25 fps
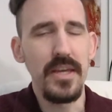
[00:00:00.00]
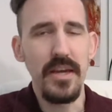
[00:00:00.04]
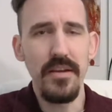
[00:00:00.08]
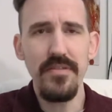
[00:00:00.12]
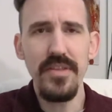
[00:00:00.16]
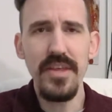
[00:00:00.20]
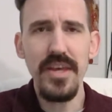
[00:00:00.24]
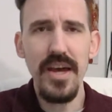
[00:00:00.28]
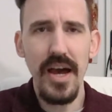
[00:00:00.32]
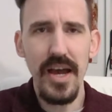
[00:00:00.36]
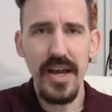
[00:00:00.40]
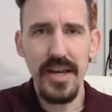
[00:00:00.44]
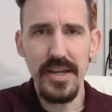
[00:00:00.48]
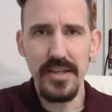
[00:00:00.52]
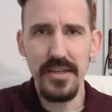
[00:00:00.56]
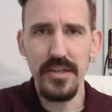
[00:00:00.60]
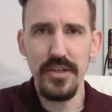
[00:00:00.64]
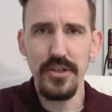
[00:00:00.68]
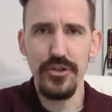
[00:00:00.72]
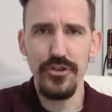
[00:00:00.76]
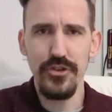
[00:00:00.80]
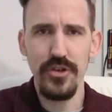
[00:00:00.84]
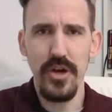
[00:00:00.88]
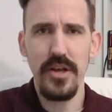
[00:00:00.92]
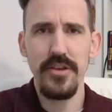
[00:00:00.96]
give the
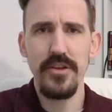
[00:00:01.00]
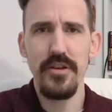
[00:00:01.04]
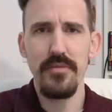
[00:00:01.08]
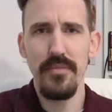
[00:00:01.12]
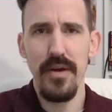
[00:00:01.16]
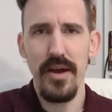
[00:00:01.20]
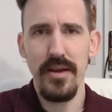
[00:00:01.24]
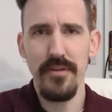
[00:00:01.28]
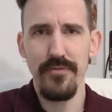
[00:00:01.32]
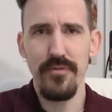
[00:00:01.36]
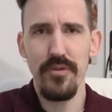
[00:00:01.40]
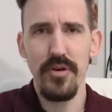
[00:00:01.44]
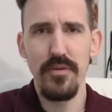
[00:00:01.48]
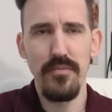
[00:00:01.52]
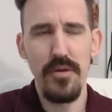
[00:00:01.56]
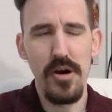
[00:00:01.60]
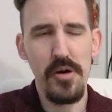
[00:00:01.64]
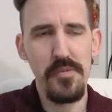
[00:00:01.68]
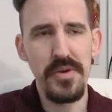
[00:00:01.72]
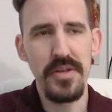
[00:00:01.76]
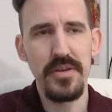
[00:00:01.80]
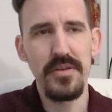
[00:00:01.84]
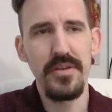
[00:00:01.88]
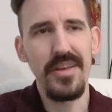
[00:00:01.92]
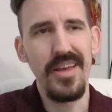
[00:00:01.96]
idea a shot in your mind for a
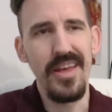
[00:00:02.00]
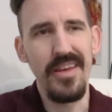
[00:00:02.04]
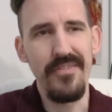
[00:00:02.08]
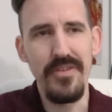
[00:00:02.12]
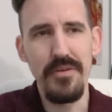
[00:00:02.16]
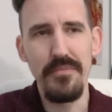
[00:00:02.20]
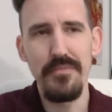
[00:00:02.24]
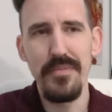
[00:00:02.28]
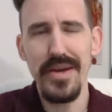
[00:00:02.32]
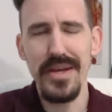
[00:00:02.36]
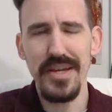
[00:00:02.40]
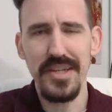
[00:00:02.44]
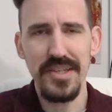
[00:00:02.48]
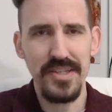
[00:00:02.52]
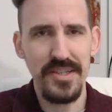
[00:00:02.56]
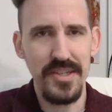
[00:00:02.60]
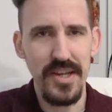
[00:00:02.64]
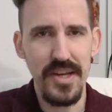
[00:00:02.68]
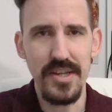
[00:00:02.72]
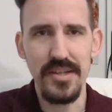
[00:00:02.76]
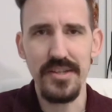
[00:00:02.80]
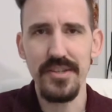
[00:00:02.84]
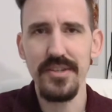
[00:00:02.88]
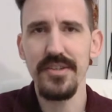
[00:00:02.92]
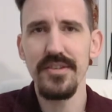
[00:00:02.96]
moment. If it makes
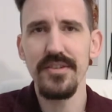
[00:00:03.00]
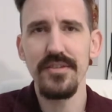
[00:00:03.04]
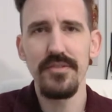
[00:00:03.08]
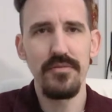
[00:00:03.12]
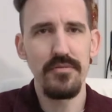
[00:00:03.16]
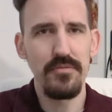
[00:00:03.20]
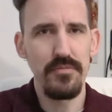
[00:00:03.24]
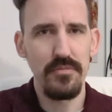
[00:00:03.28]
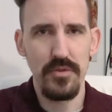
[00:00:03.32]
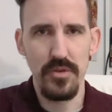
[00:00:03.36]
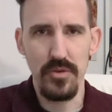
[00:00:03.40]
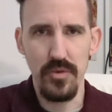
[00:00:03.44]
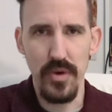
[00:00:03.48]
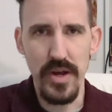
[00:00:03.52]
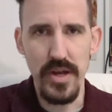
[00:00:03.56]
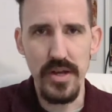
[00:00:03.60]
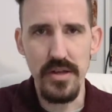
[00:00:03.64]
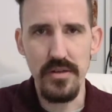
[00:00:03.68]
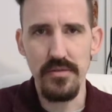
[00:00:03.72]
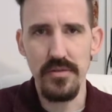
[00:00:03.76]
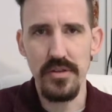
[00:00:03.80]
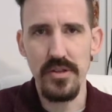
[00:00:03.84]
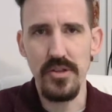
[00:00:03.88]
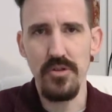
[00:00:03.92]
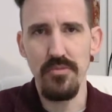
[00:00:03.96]
sense,
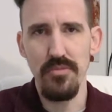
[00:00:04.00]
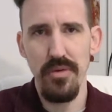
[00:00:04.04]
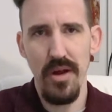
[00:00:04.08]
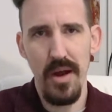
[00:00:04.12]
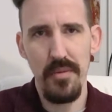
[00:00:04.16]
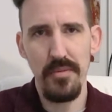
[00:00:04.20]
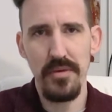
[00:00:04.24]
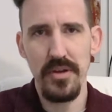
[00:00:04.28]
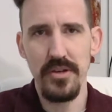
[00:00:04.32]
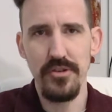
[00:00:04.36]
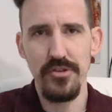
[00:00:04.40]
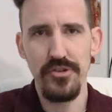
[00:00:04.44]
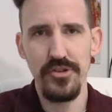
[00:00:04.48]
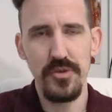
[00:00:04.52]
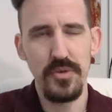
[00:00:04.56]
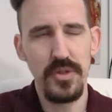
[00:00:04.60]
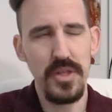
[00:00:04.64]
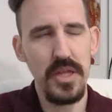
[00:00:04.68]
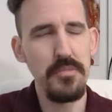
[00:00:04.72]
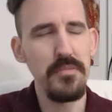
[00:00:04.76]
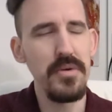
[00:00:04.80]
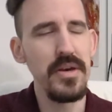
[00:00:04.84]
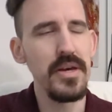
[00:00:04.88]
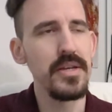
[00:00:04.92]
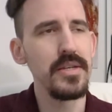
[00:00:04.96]
great, then you probably
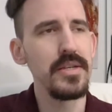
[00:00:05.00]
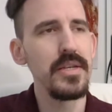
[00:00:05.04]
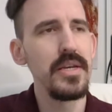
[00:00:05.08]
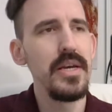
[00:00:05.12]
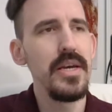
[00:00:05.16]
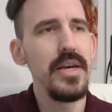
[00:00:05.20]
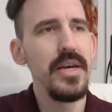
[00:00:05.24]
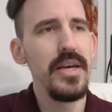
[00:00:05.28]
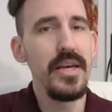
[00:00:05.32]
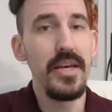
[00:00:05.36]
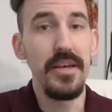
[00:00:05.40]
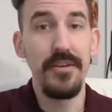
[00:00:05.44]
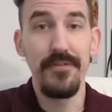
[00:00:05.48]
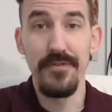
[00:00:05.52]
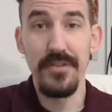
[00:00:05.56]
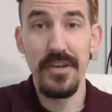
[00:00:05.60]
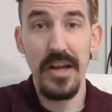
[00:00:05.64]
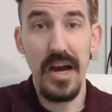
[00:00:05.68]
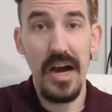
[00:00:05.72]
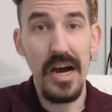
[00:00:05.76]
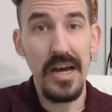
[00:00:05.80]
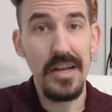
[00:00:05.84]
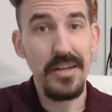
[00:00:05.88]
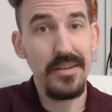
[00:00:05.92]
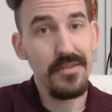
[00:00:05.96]
understood what they meant.
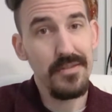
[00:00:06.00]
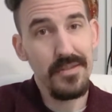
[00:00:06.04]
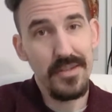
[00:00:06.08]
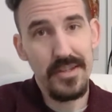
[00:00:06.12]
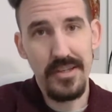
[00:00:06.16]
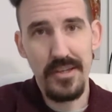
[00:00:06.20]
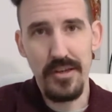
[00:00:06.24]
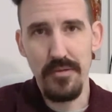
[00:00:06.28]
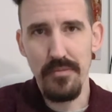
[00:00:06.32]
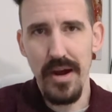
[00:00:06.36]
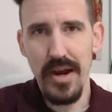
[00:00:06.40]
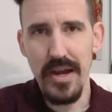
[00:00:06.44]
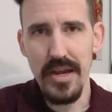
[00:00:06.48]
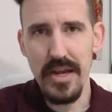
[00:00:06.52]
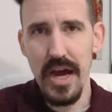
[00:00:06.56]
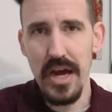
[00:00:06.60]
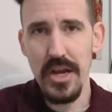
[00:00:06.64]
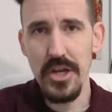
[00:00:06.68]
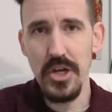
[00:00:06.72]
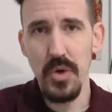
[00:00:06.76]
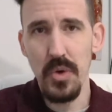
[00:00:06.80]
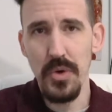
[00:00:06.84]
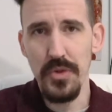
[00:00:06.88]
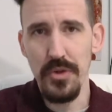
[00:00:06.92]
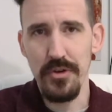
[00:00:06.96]
If not, then you might
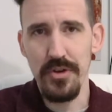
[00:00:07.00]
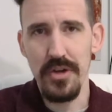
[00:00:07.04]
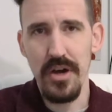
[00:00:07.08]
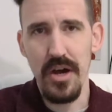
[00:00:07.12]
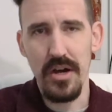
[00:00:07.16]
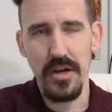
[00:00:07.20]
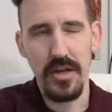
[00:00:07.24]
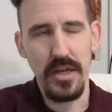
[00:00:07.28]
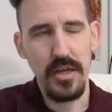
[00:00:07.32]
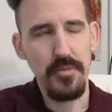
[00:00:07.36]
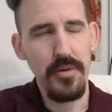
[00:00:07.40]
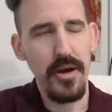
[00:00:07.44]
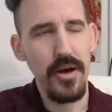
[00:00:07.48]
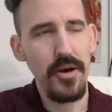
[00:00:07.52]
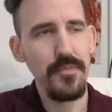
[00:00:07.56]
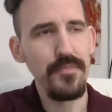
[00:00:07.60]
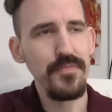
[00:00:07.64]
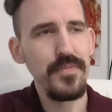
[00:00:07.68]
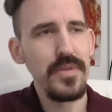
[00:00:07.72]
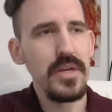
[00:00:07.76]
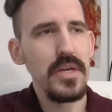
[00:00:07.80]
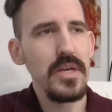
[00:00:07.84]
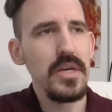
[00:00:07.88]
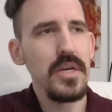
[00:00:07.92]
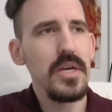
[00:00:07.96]
not know what they're talking
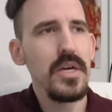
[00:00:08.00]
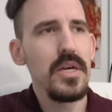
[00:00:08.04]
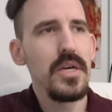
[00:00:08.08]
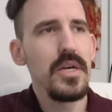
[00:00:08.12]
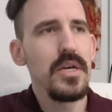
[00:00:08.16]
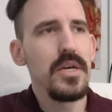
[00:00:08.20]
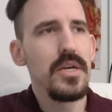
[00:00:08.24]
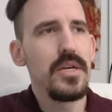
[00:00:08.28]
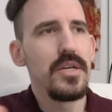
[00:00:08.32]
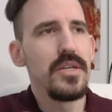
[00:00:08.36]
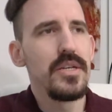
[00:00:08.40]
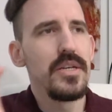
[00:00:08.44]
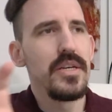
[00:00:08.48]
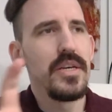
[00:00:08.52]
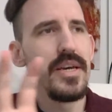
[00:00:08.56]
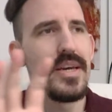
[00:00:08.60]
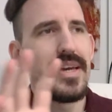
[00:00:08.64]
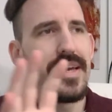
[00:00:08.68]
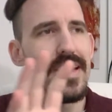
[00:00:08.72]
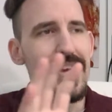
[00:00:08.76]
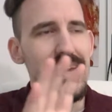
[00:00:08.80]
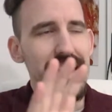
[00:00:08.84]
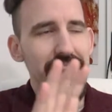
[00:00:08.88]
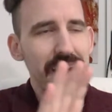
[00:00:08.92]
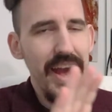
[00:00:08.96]
about.
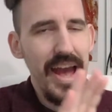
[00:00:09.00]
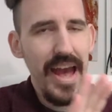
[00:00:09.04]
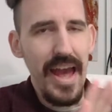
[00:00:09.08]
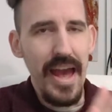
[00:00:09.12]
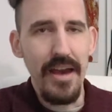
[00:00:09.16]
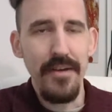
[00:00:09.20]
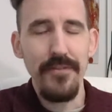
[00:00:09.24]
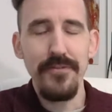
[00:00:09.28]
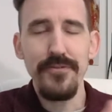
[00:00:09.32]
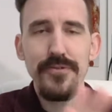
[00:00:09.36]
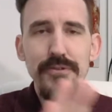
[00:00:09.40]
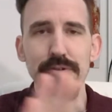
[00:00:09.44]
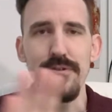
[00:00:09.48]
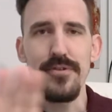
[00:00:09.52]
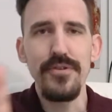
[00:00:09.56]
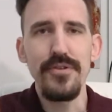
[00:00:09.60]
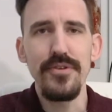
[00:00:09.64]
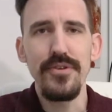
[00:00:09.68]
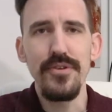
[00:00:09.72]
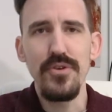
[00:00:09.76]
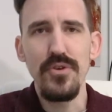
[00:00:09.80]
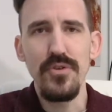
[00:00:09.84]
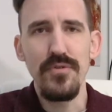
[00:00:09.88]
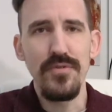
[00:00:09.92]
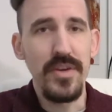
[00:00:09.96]

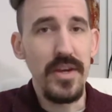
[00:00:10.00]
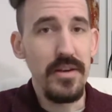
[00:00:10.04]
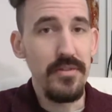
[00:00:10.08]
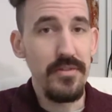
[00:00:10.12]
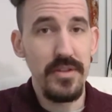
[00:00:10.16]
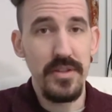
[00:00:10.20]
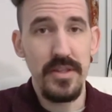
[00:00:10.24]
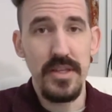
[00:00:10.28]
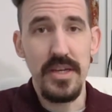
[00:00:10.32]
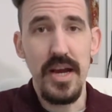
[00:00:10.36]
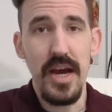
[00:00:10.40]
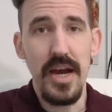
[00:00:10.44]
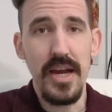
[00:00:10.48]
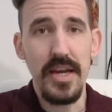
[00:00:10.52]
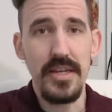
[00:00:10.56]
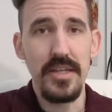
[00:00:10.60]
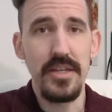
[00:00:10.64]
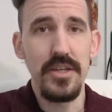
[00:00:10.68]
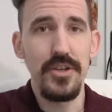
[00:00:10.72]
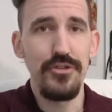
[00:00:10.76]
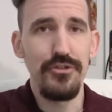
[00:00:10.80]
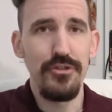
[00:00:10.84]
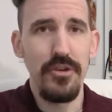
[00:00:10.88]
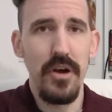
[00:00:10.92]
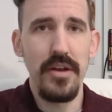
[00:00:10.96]
After you've given the
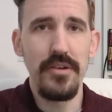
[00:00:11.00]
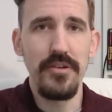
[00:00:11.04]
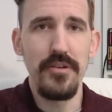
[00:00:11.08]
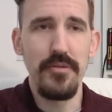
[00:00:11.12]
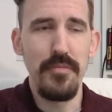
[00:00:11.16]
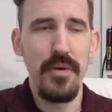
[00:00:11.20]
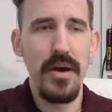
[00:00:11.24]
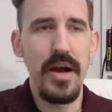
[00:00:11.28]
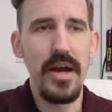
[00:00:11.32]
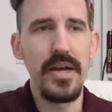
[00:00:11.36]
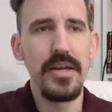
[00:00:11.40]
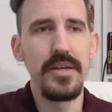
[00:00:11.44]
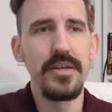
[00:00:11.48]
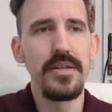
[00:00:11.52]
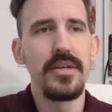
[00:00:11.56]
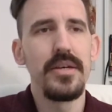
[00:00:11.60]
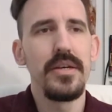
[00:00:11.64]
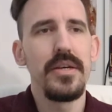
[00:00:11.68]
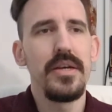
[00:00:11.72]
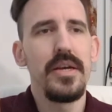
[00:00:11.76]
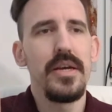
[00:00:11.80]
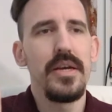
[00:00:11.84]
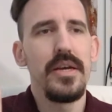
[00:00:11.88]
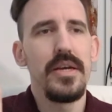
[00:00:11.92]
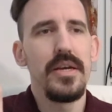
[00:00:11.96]
idea a shot in your mind,